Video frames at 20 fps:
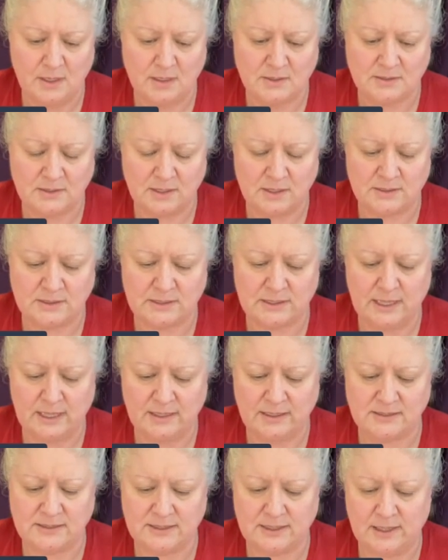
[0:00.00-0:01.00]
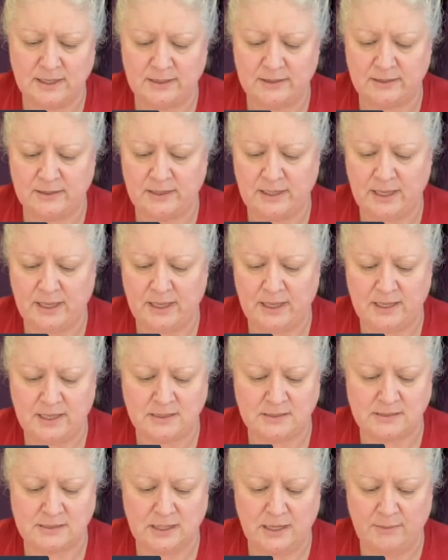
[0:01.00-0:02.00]
So Kelly to Garden
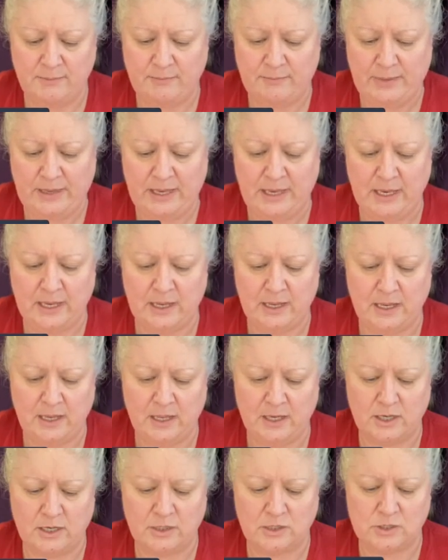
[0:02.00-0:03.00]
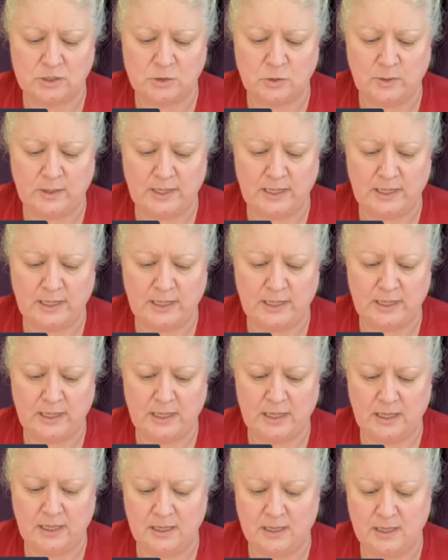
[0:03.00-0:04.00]
has been
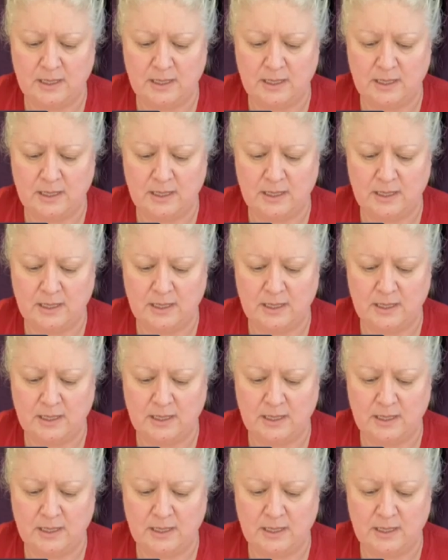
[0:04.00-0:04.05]
doing.